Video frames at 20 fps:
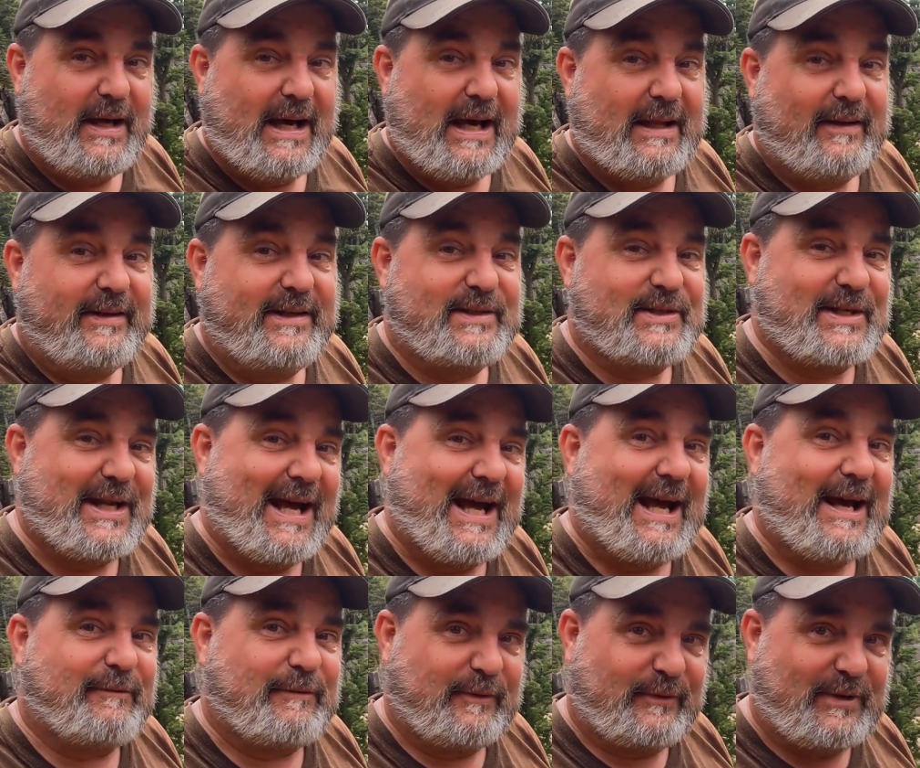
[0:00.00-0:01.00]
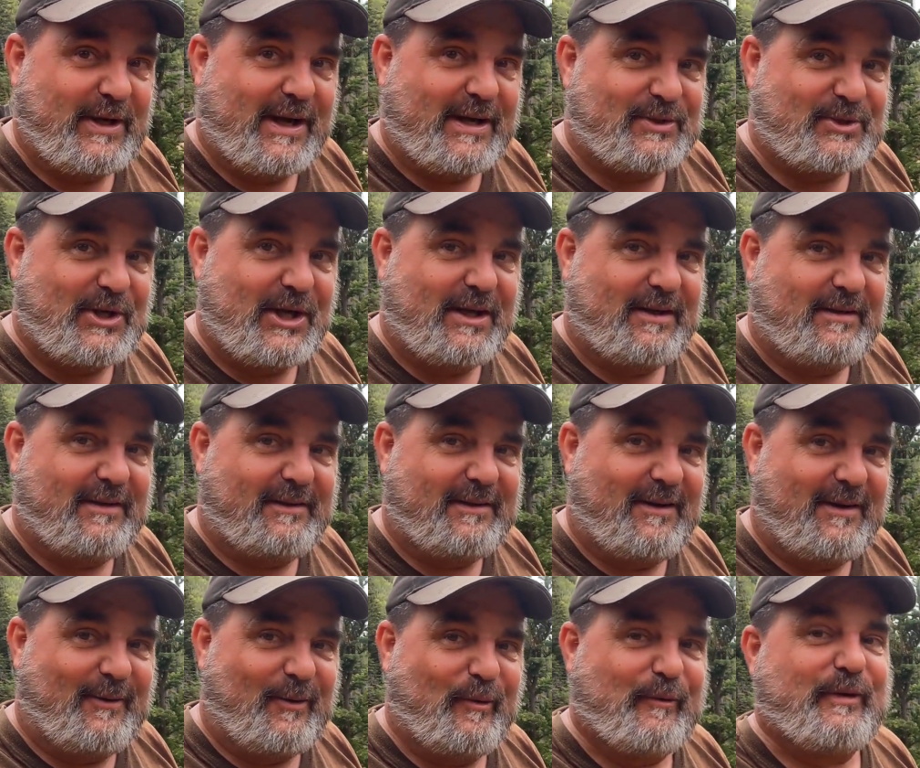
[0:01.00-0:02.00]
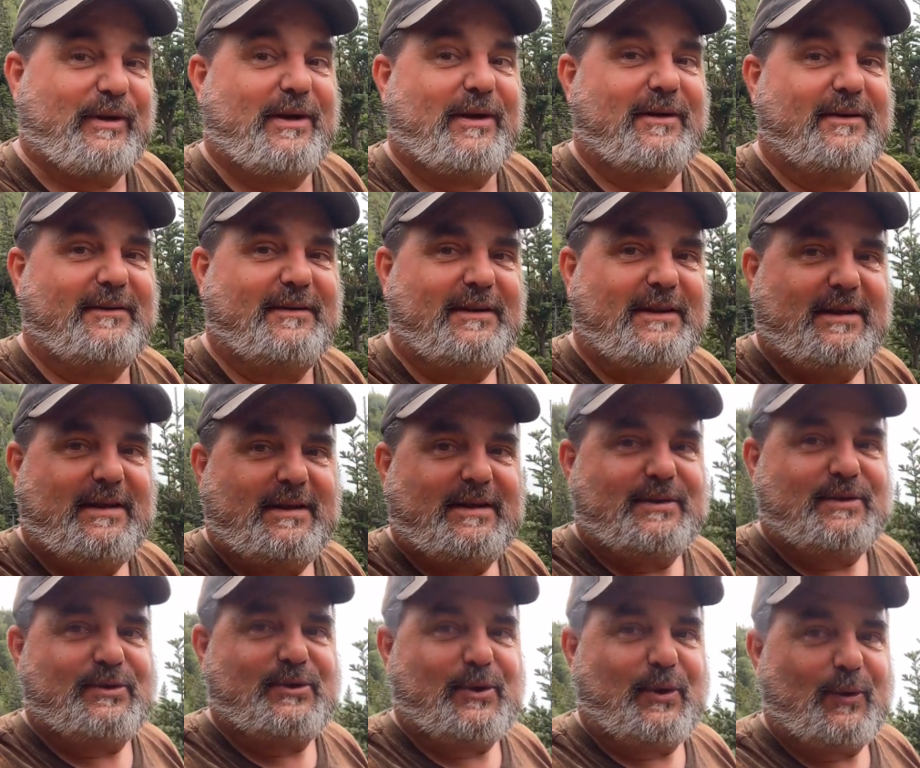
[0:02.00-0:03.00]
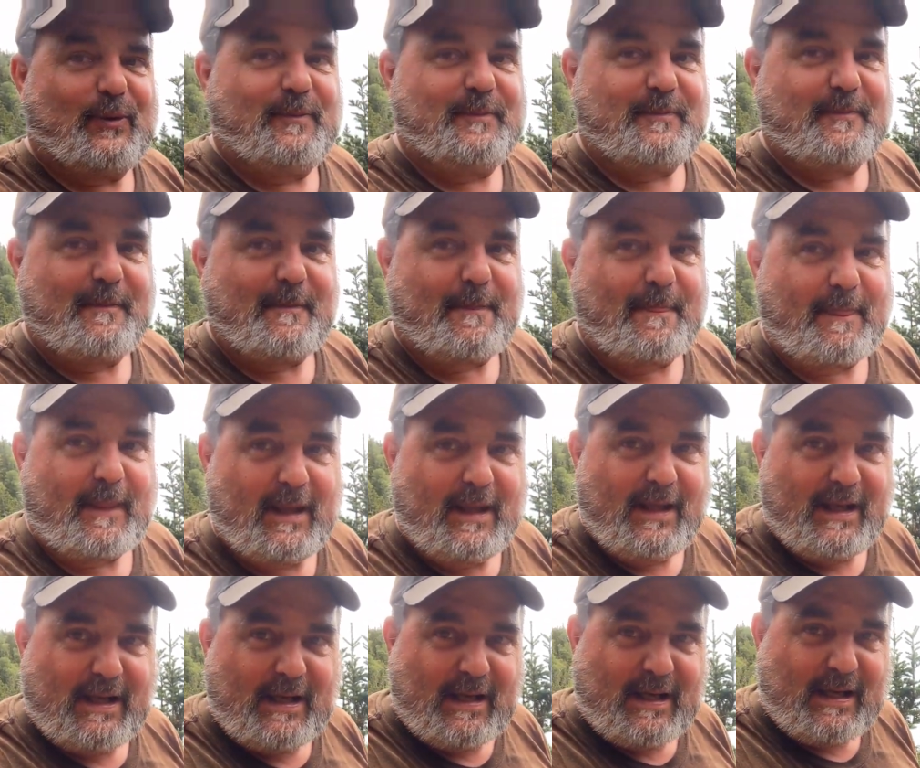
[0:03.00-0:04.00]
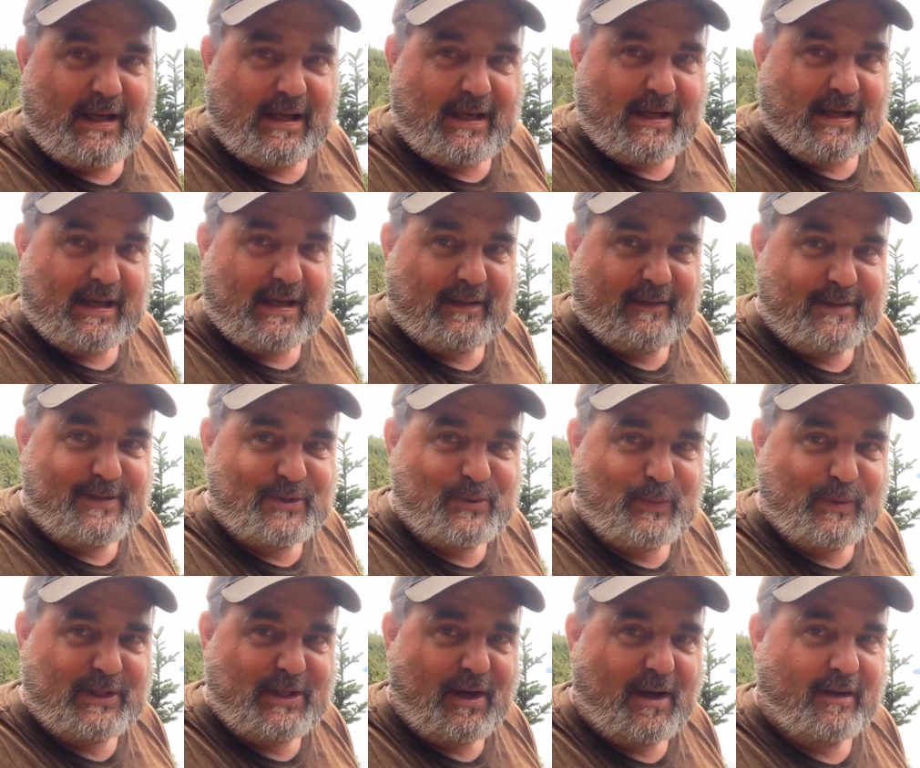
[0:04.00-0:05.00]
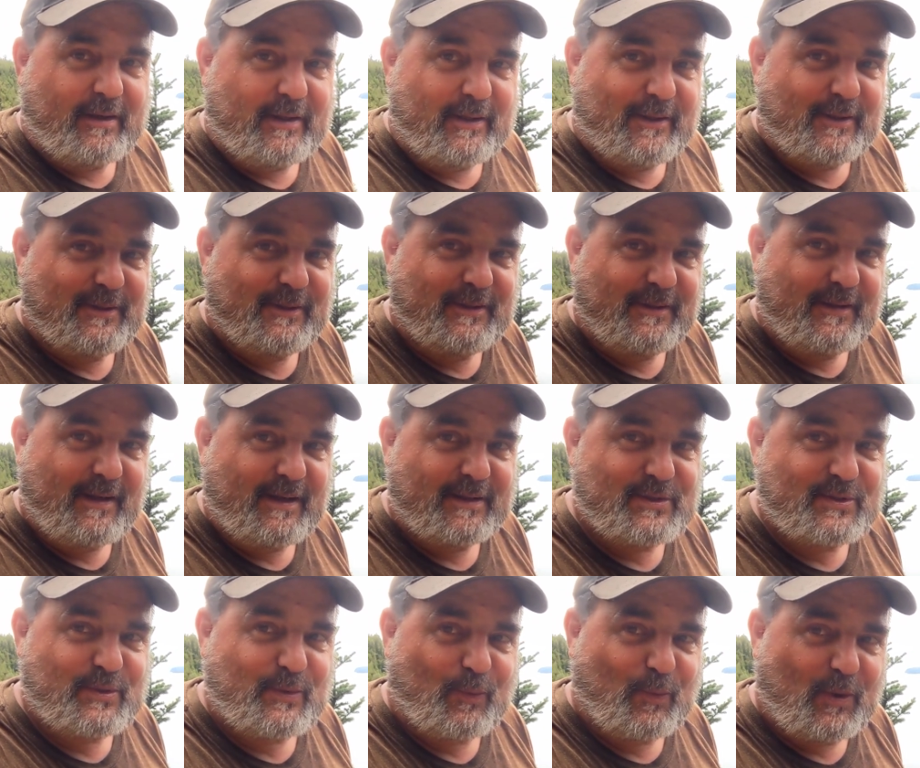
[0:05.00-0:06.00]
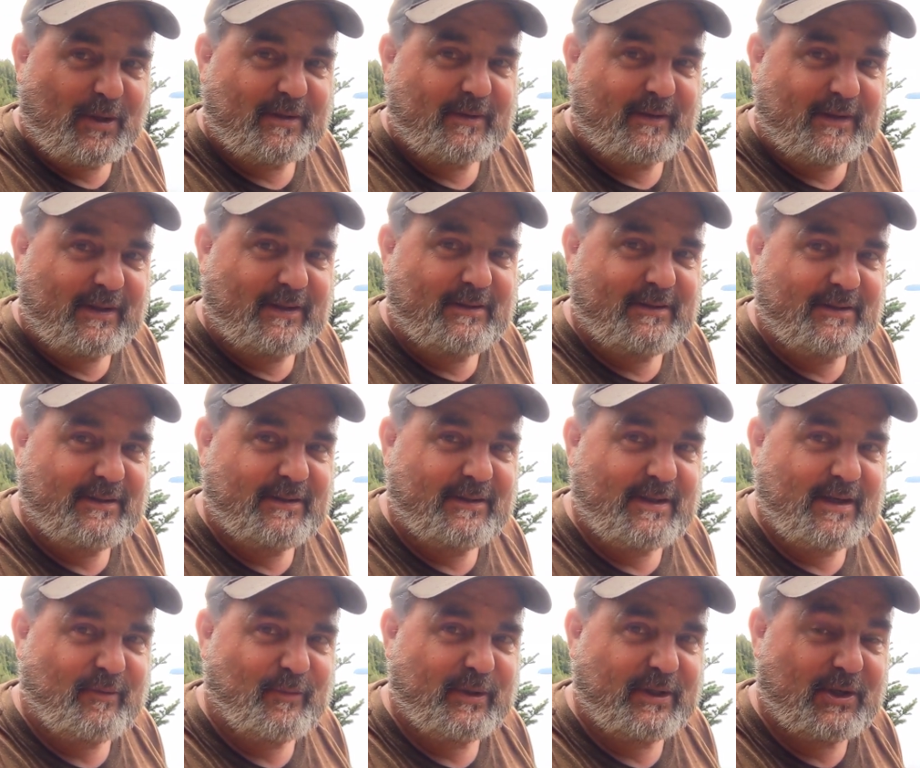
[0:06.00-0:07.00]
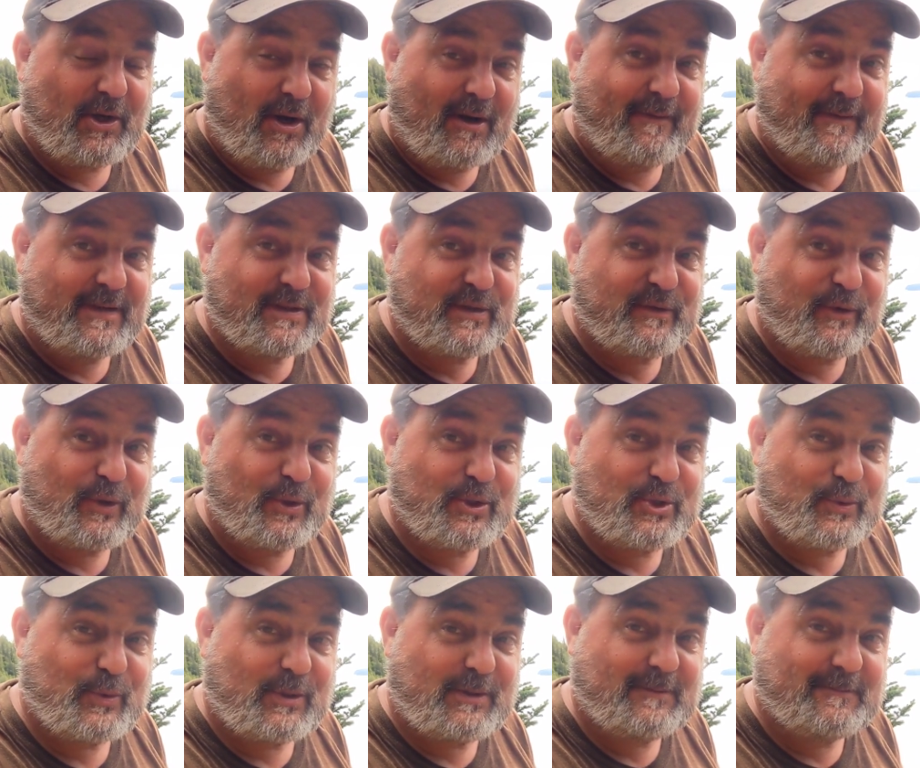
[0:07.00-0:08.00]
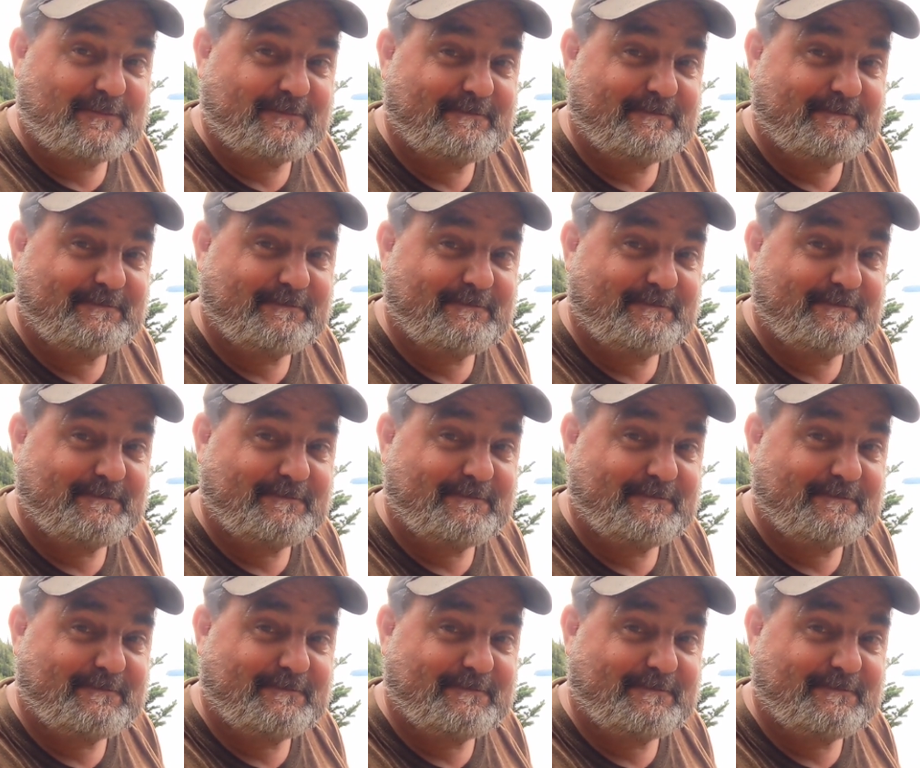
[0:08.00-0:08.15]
At least half of Cache Canada got over there, so at least we got here. That's the one thing. And we got this virtual.